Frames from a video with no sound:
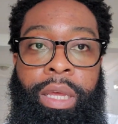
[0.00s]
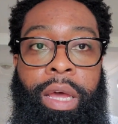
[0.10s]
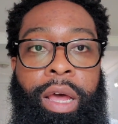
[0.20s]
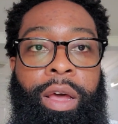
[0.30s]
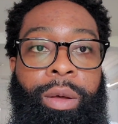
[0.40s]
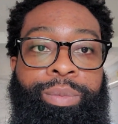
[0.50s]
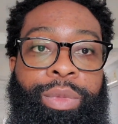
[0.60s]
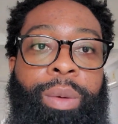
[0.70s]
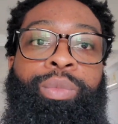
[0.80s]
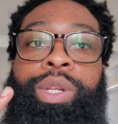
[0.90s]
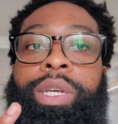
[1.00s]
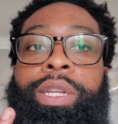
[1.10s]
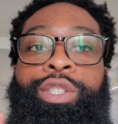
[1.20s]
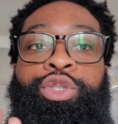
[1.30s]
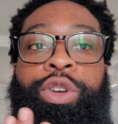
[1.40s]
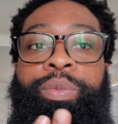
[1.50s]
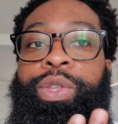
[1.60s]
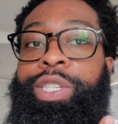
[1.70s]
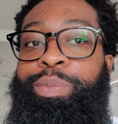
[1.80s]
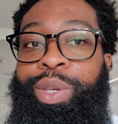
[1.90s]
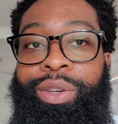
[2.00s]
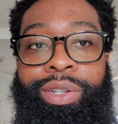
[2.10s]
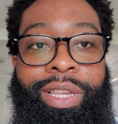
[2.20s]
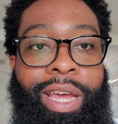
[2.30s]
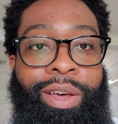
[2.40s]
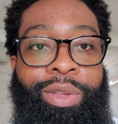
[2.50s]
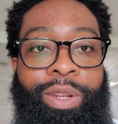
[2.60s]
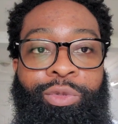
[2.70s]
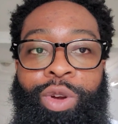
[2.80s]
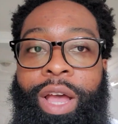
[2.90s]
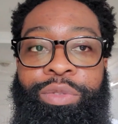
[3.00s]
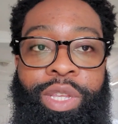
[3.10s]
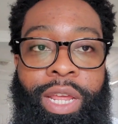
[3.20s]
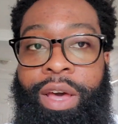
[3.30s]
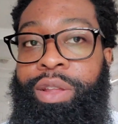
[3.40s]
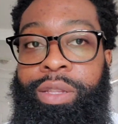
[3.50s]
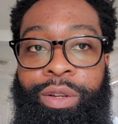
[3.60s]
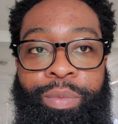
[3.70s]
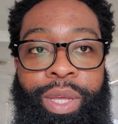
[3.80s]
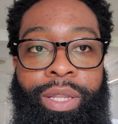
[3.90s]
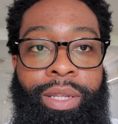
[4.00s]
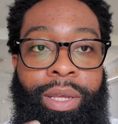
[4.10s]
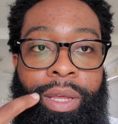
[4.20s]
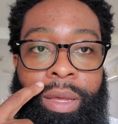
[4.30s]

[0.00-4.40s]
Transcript: I'm really gonna trim this beard down and round it out a little bit.